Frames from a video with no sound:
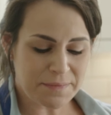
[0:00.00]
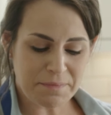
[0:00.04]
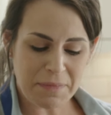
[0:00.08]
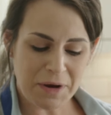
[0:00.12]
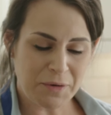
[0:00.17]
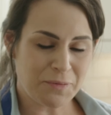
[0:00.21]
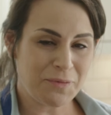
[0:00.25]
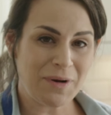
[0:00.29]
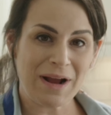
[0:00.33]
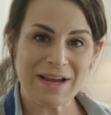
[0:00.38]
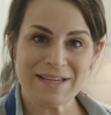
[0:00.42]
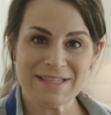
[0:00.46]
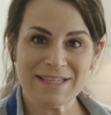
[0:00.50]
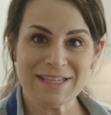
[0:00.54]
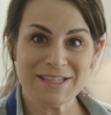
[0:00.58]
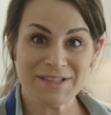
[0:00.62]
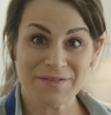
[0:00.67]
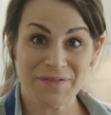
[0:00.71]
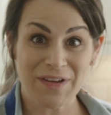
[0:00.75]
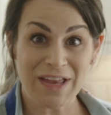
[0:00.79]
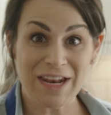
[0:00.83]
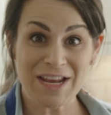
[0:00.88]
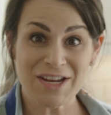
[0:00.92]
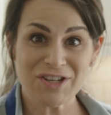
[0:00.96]
my rice is
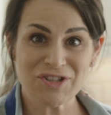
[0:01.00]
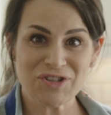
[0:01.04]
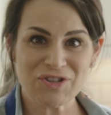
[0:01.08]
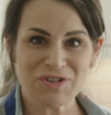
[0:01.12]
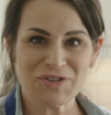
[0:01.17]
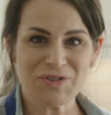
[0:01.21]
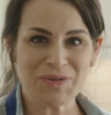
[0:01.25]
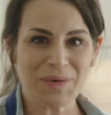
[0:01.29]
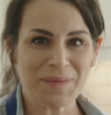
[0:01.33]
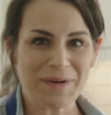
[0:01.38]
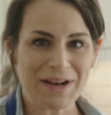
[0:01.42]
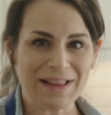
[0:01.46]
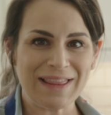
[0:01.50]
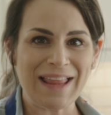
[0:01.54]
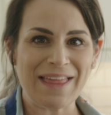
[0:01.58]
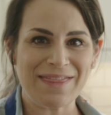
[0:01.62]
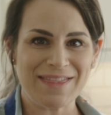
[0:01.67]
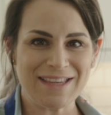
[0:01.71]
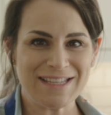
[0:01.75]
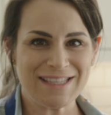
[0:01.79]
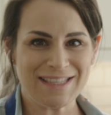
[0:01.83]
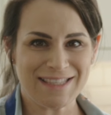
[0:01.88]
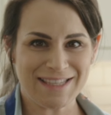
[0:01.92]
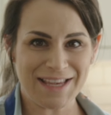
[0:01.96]
finished, so I'm gonna let
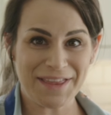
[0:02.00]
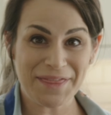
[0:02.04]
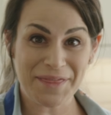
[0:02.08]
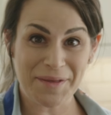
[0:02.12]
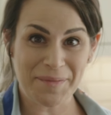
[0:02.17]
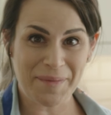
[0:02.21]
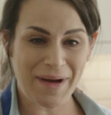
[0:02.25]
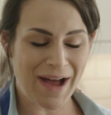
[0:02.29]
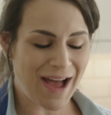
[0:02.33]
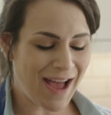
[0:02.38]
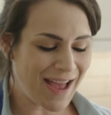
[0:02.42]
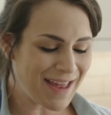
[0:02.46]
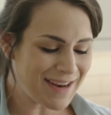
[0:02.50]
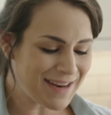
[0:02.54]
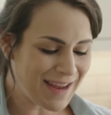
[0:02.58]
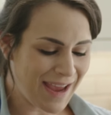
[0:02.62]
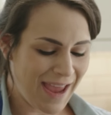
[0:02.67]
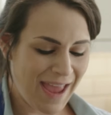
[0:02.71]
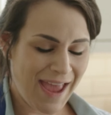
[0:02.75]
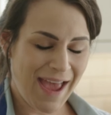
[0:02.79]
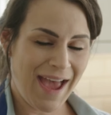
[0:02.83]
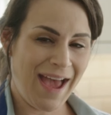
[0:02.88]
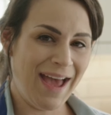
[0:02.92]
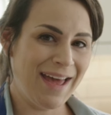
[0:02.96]
this sit in the pot
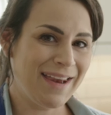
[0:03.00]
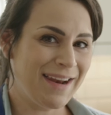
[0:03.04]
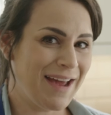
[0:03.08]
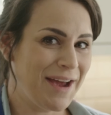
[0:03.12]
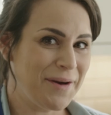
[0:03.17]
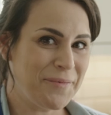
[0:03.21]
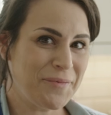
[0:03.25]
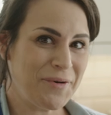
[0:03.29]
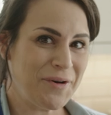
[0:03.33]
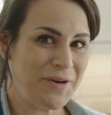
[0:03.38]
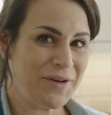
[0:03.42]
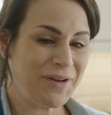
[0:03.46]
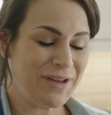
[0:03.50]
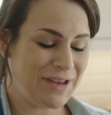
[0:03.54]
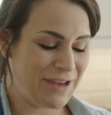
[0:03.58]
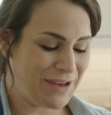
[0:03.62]
and I will